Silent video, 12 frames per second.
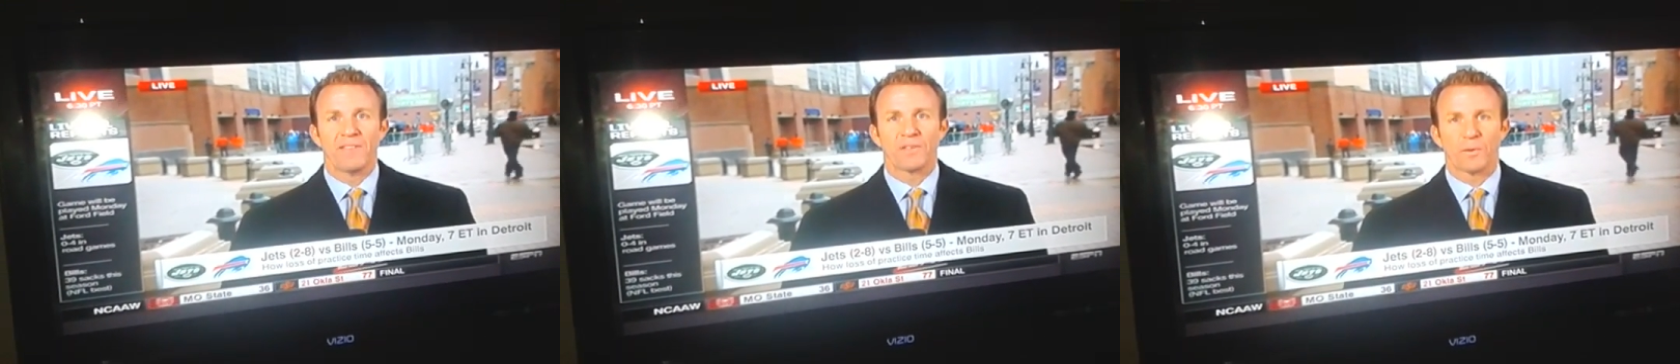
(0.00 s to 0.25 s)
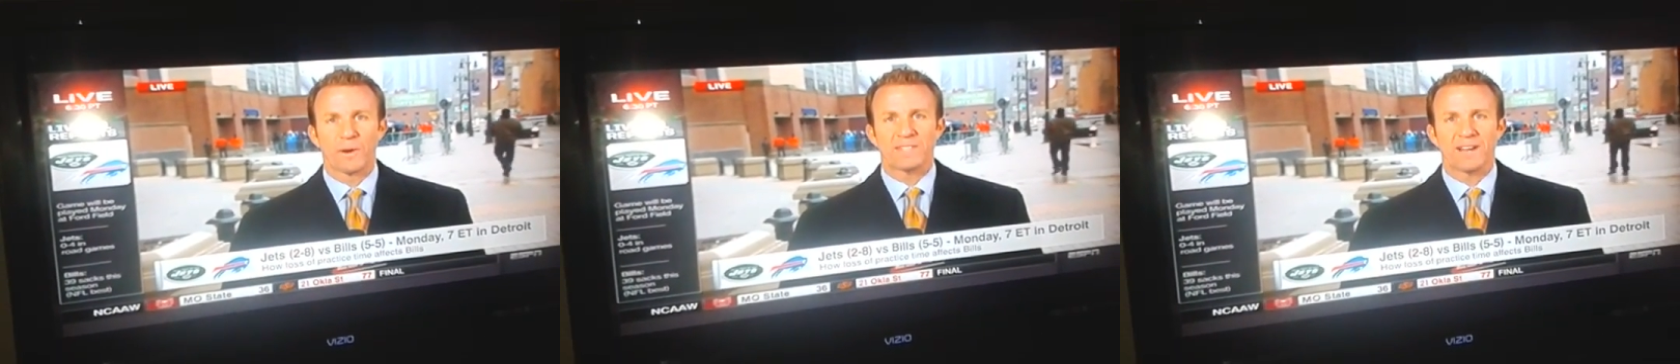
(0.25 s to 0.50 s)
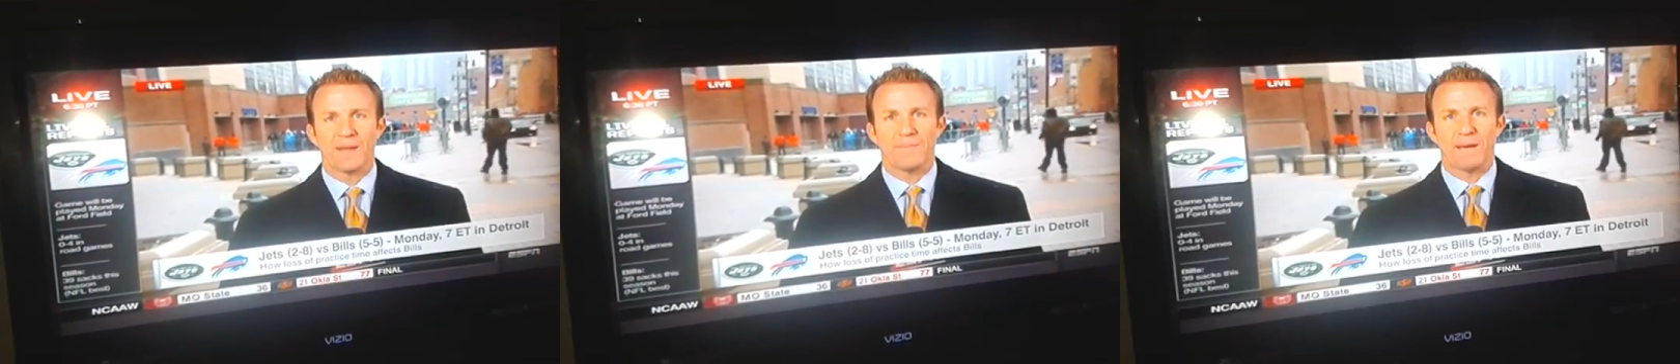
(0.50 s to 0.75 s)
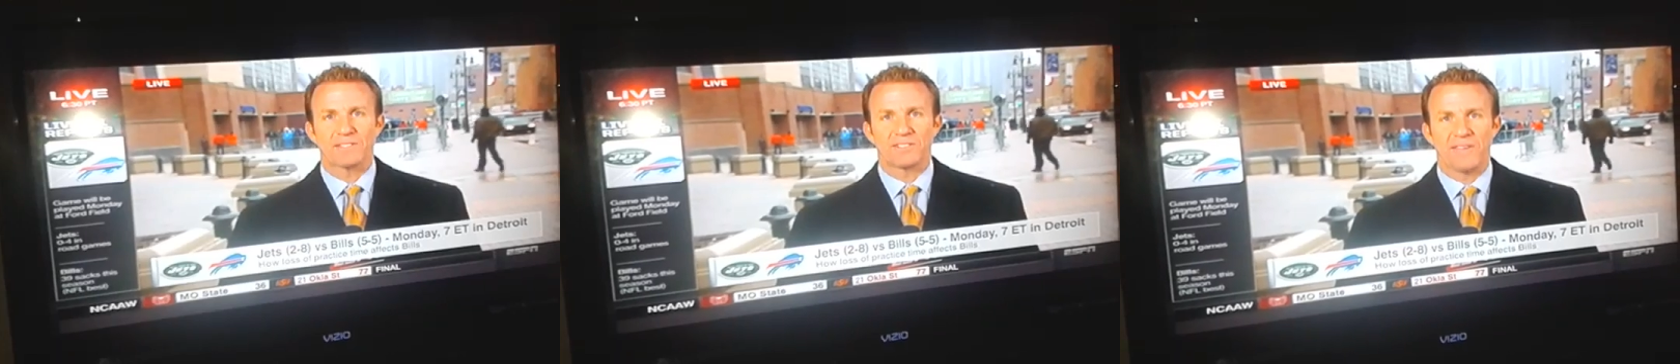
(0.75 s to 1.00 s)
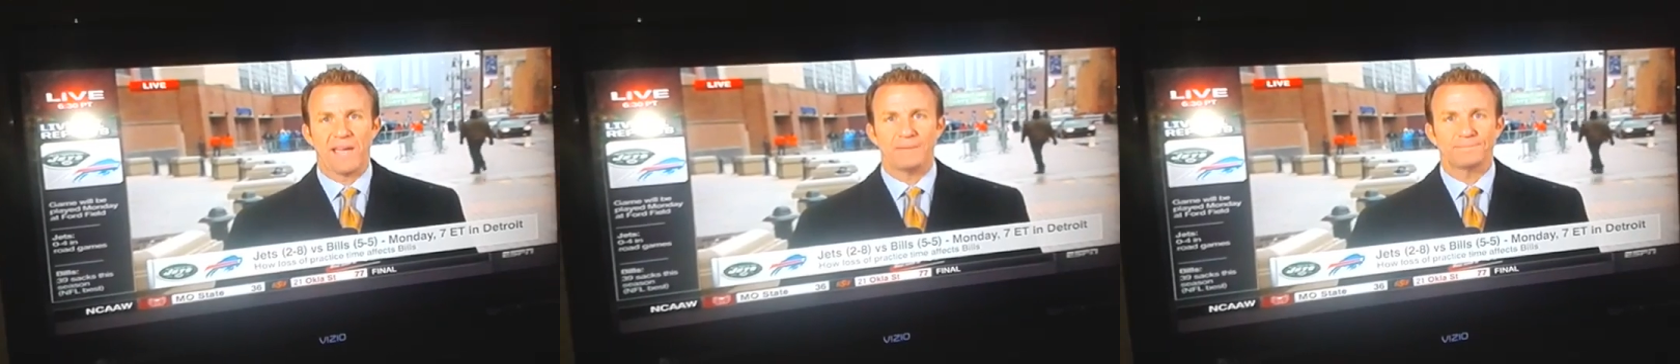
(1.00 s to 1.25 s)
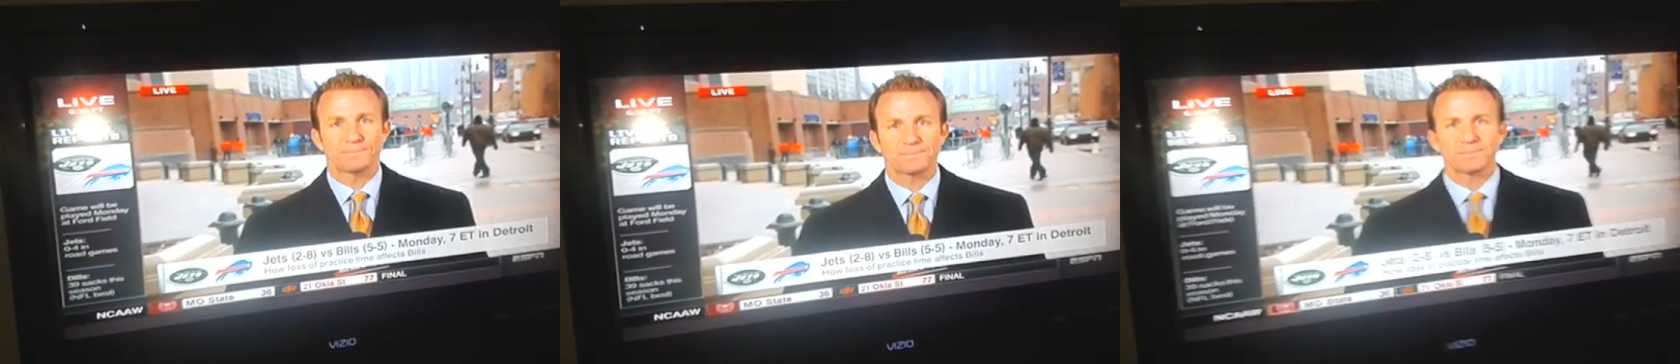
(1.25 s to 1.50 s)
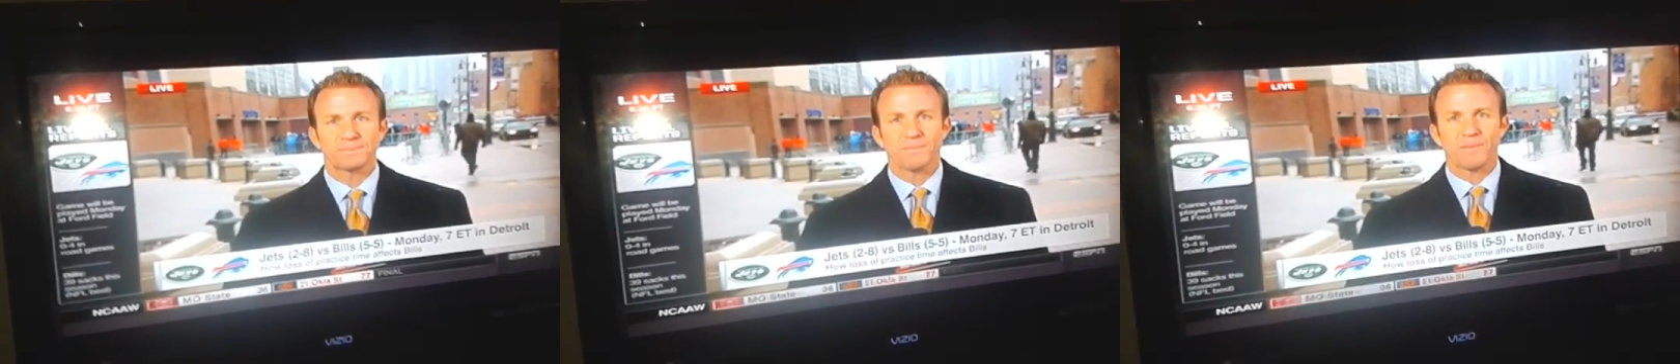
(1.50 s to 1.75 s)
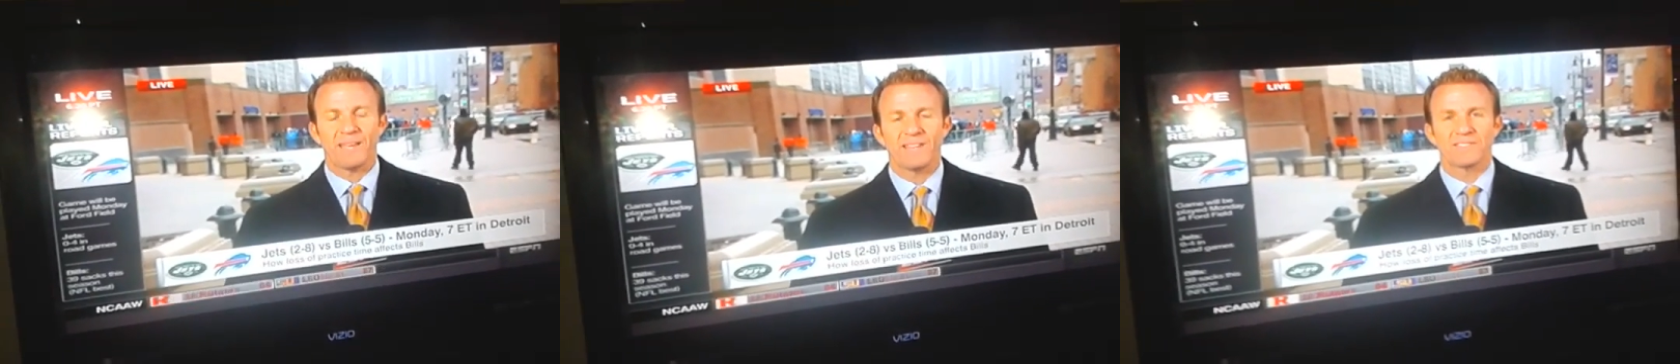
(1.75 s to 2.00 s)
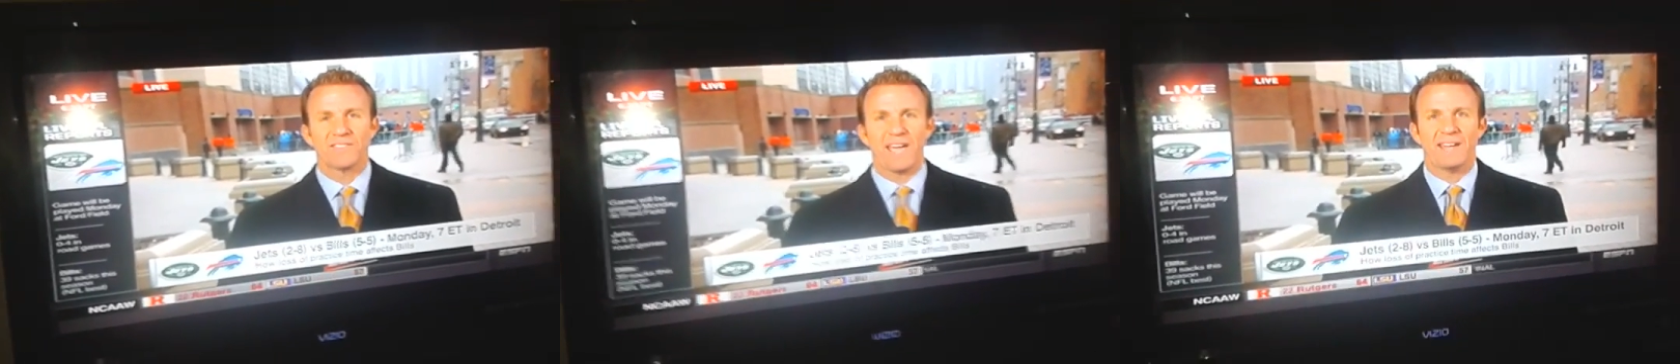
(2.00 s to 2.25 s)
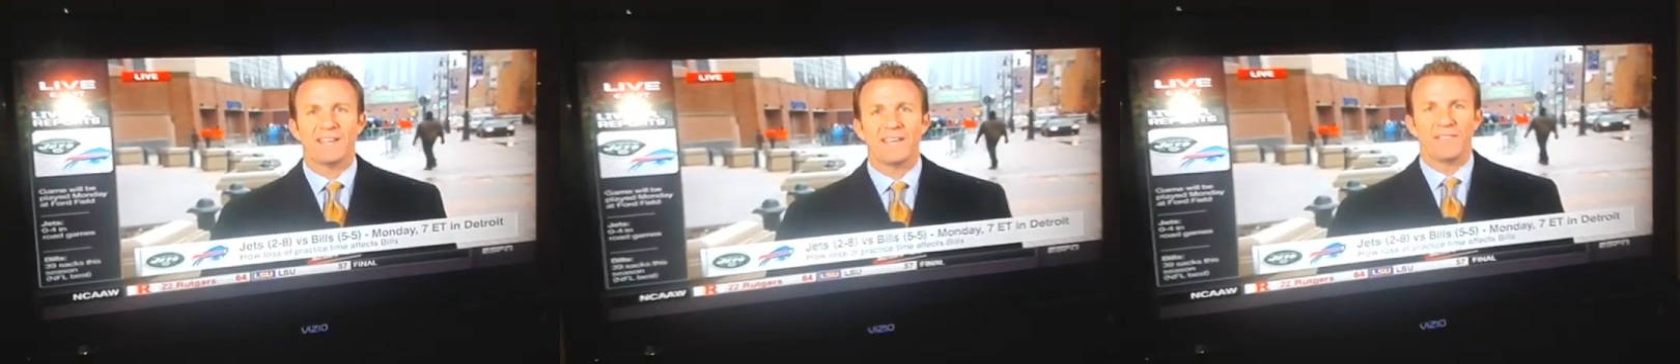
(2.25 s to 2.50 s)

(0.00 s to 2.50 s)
The reason I mention that is that